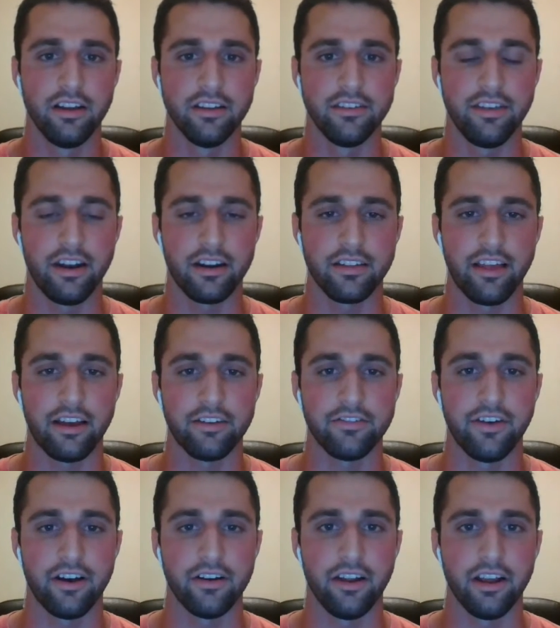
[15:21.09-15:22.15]
in setting that
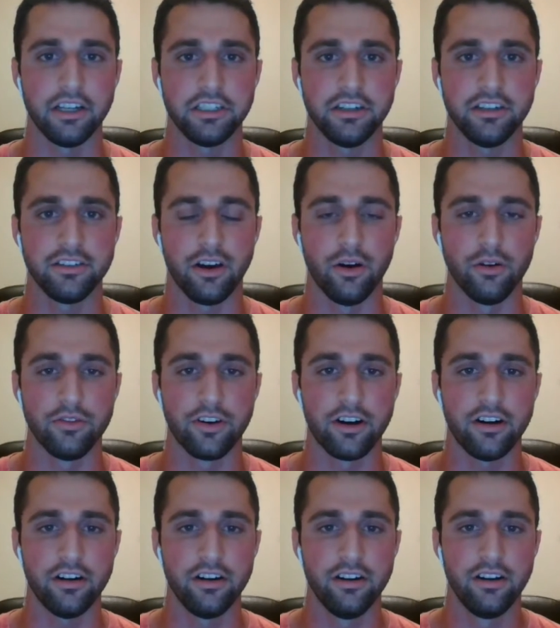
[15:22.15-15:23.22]
foundation is
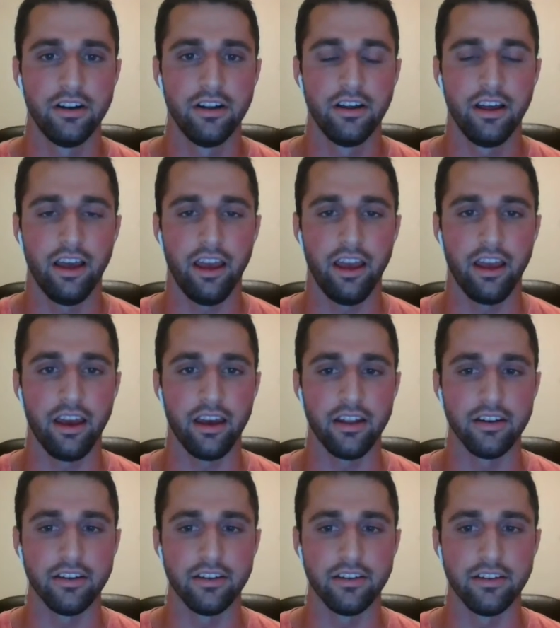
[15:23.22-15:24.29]
over.
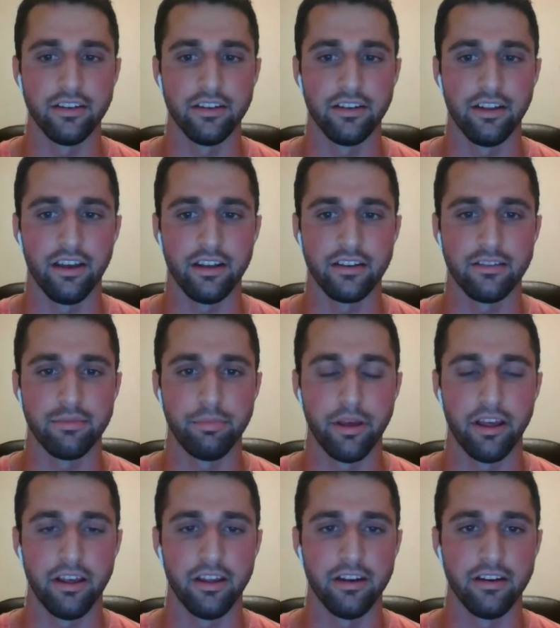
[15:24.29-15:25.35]
And it's
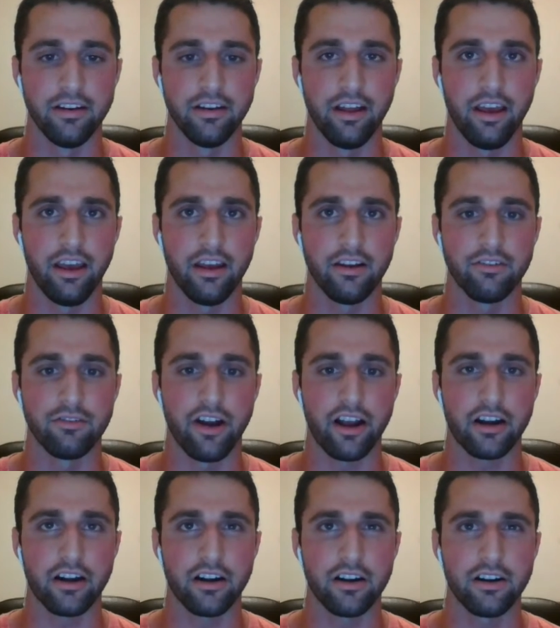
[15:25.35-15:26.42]
been a
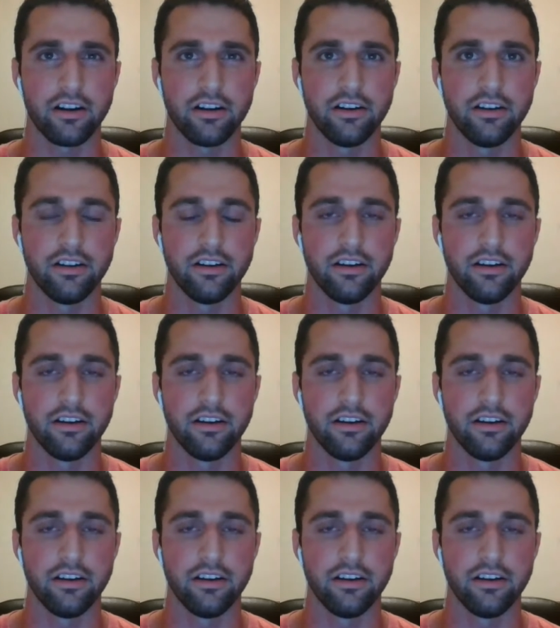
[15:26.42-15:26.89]
record